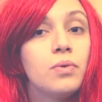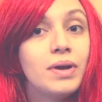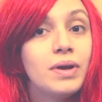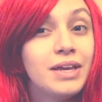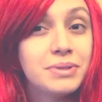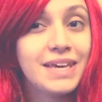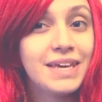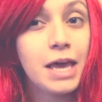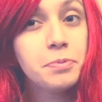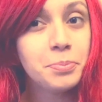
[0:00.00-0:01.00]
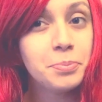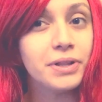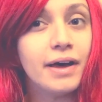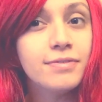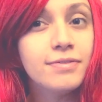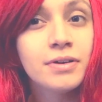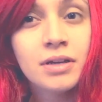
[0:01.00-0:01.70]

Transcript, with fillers: what he was capable of.